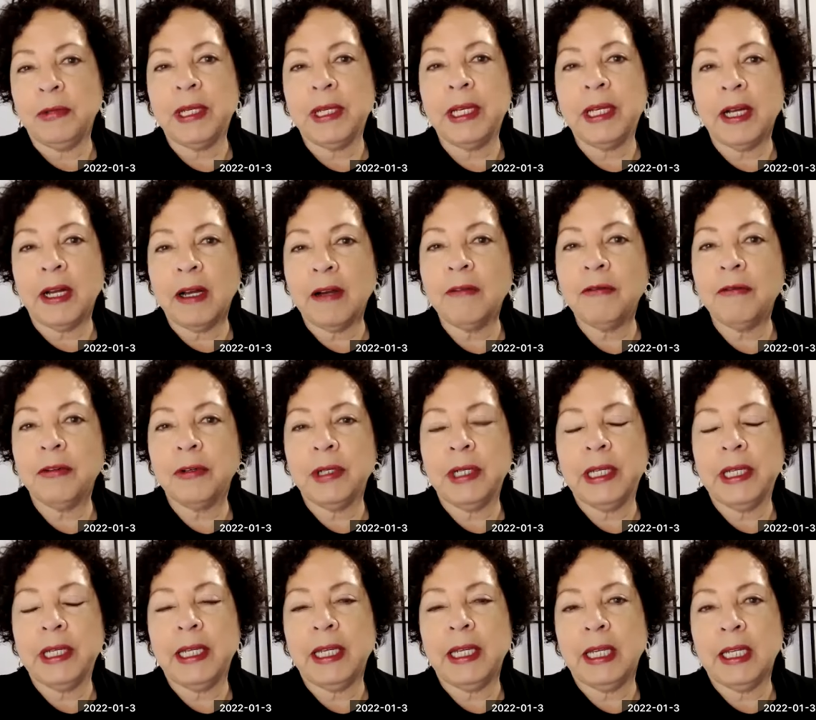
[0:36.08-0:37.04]

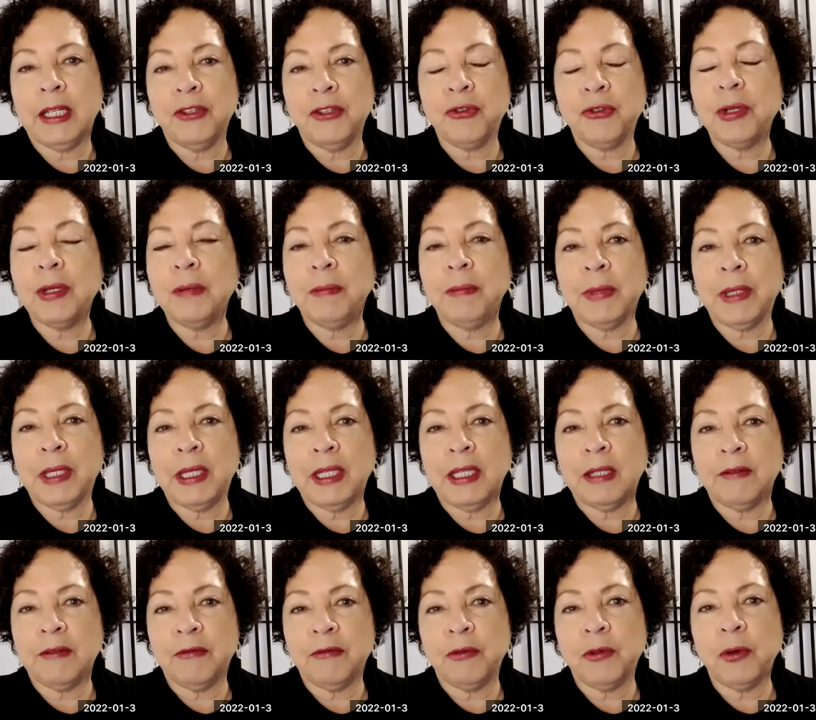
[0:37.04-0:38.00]
recovery and
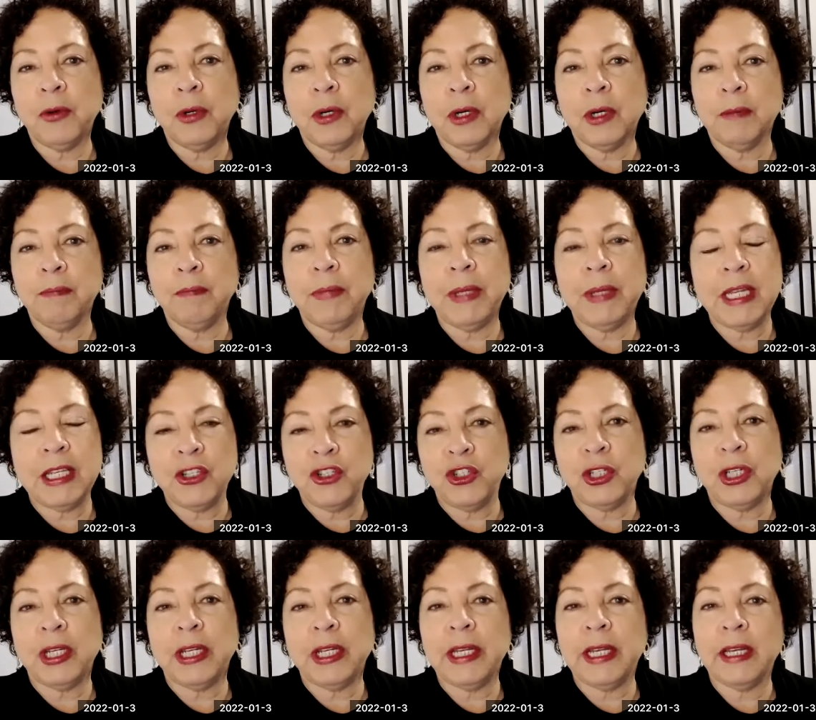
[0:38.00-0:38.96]
treatment for
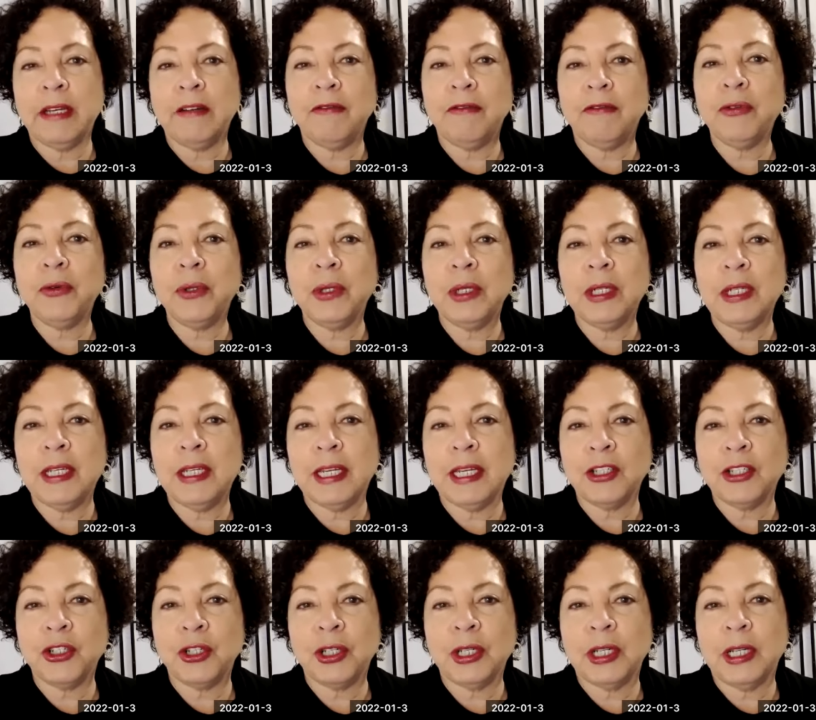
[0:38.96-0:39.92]
binge eating, food
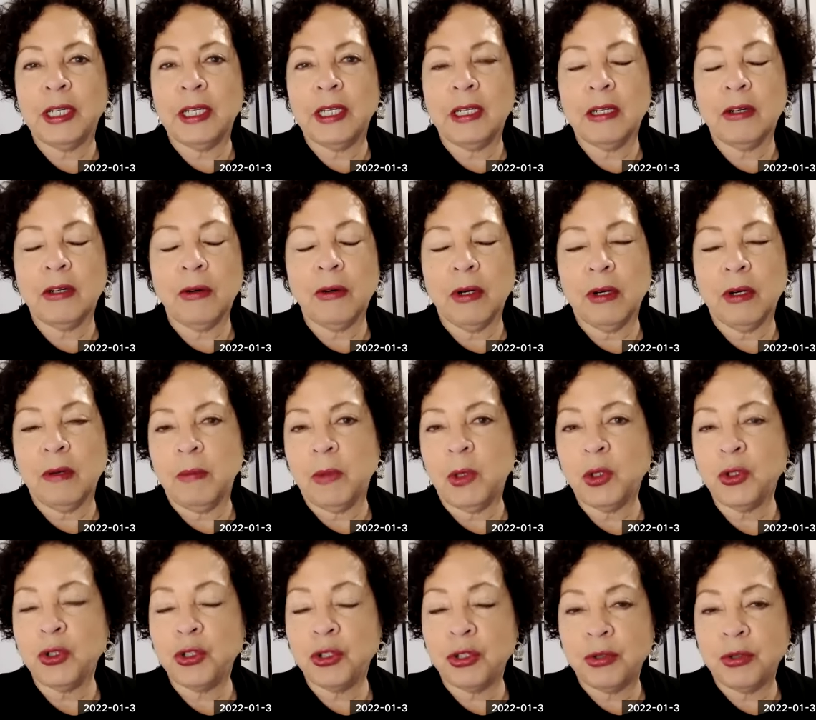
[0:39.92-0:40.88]
addiction, or
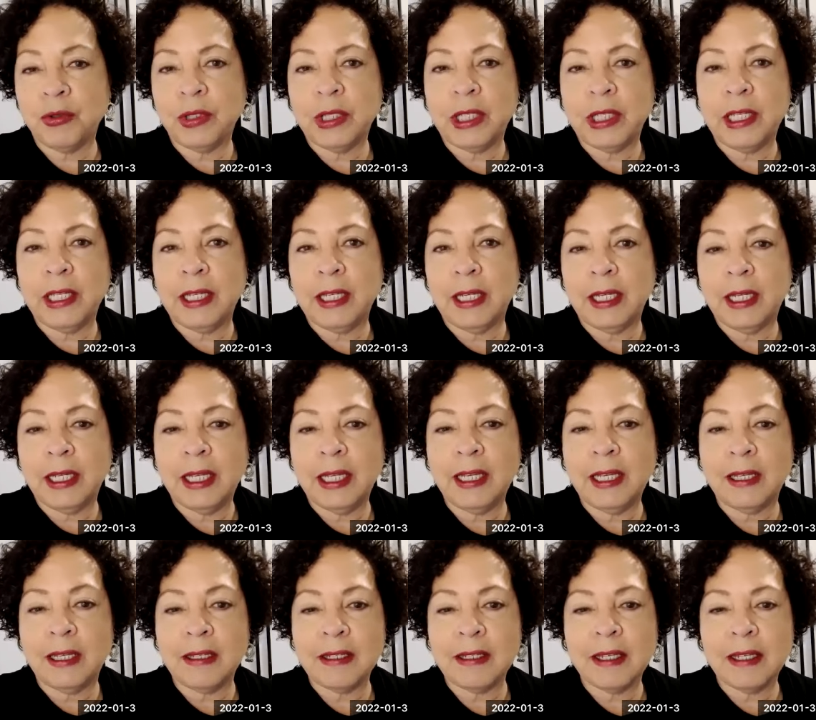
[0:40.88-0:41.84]
emotional eating
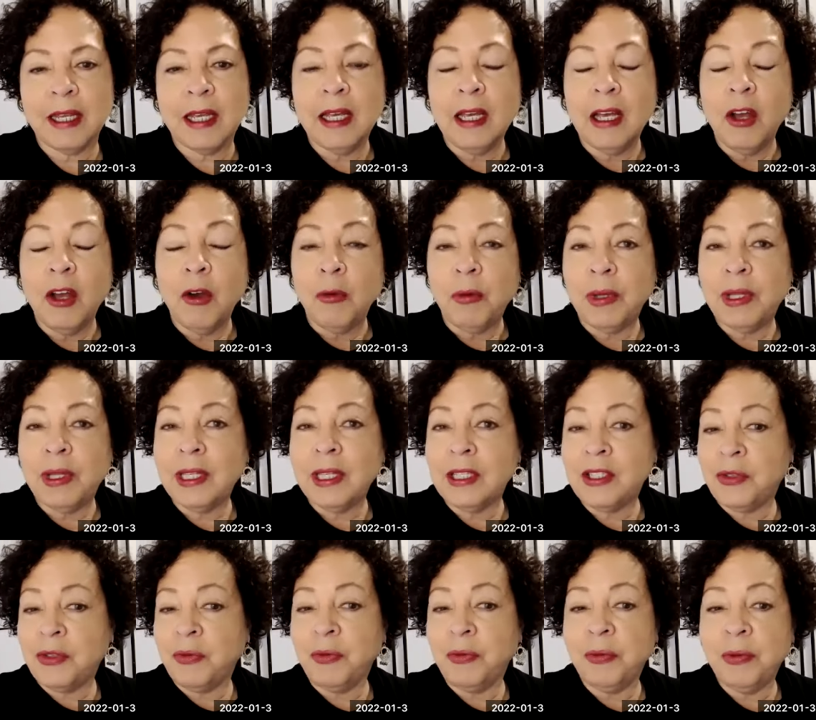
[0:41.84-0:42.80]
is. Well,
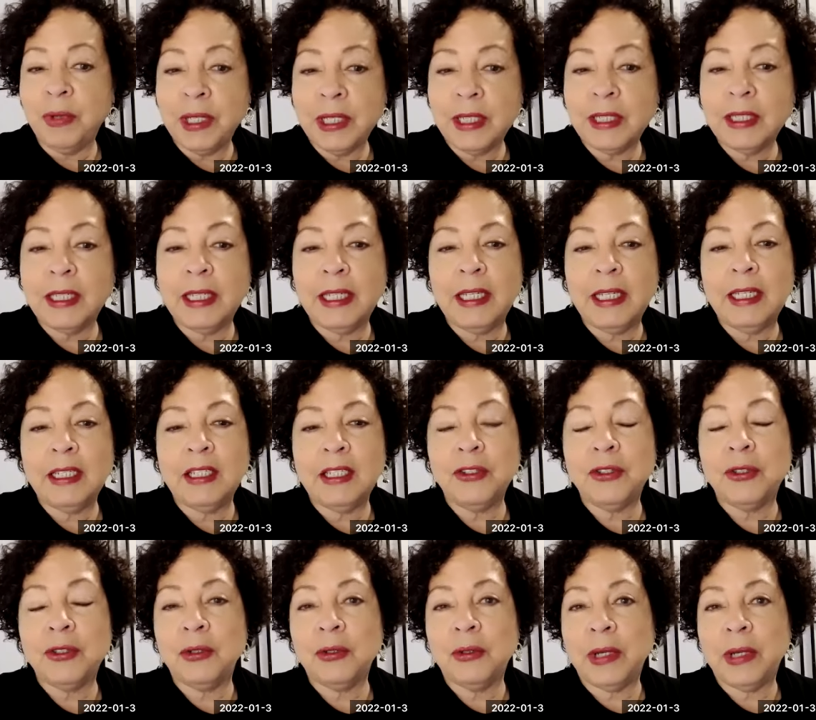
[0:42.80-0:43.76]
it's really
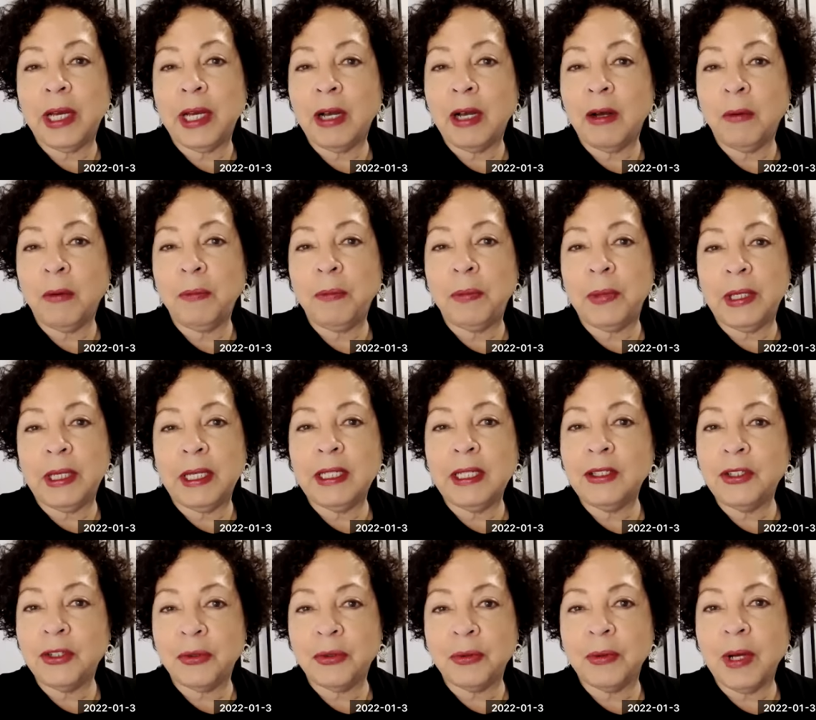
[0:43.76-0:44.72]
to help
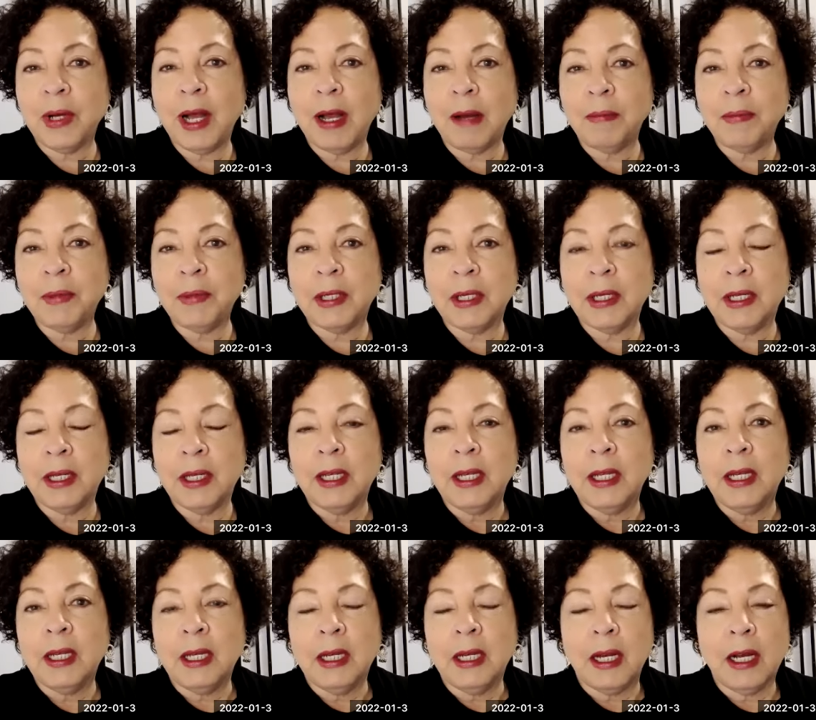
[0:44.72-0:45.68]
interrupt
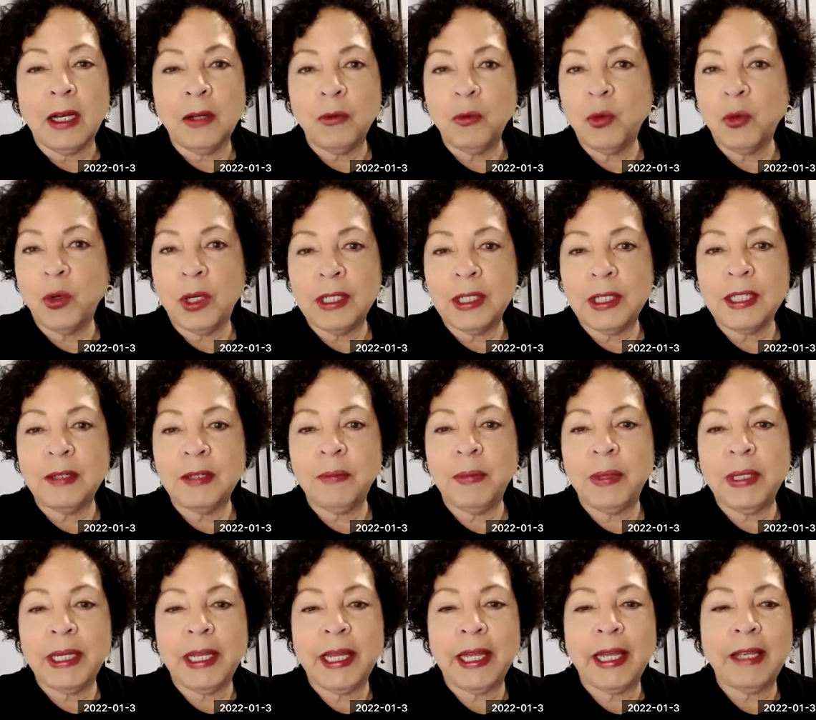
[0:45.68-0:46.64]
unwanted
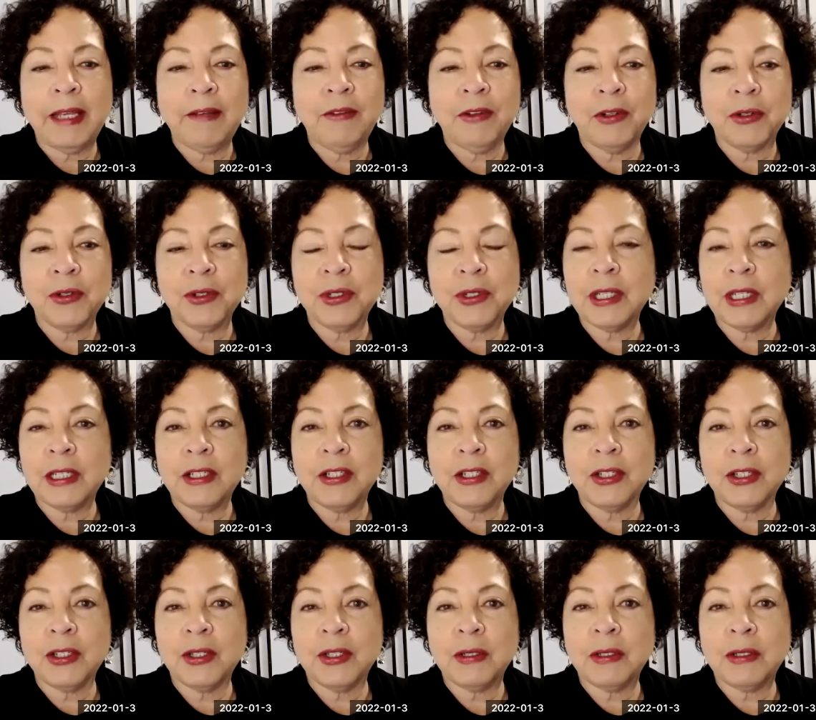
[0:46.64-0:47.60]
behaviors
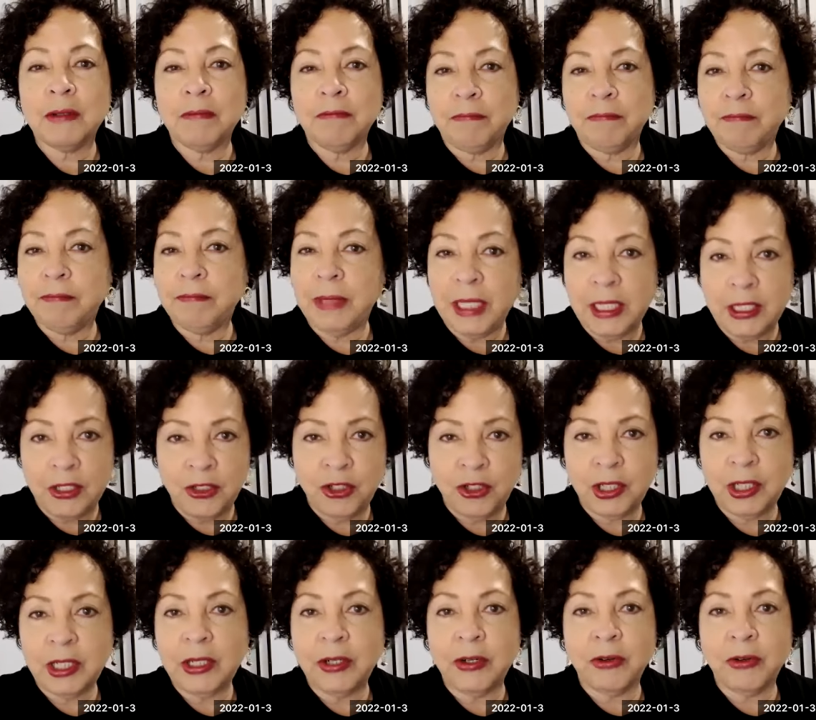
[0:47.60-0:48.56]
such as
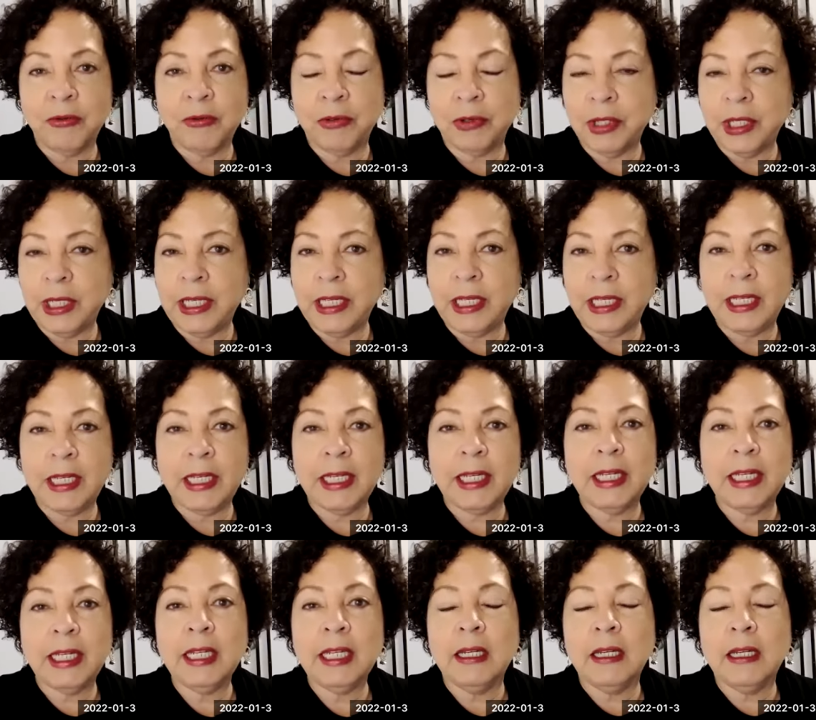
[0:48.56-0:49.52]
binging,
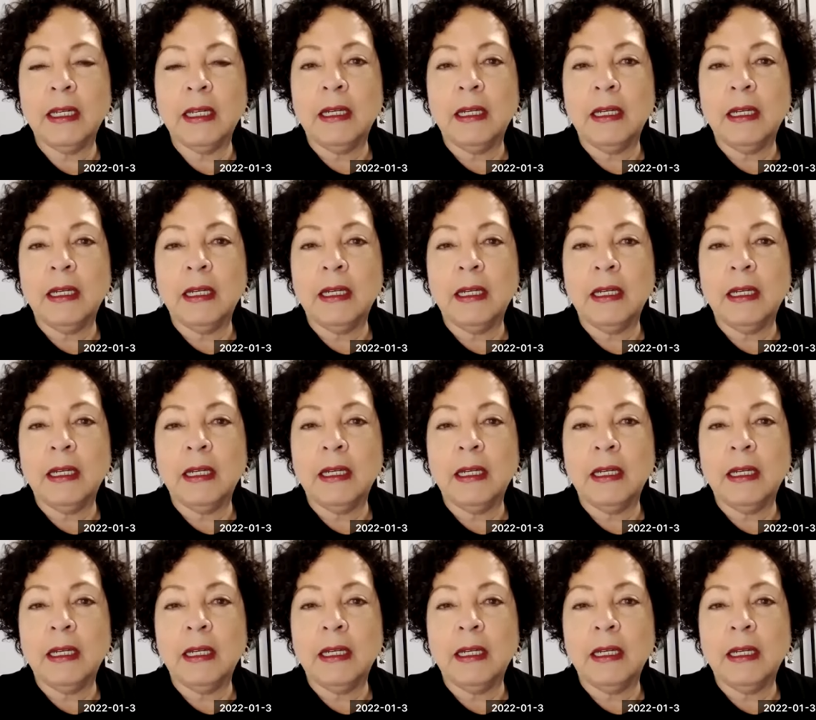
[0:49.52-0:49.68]
overeating,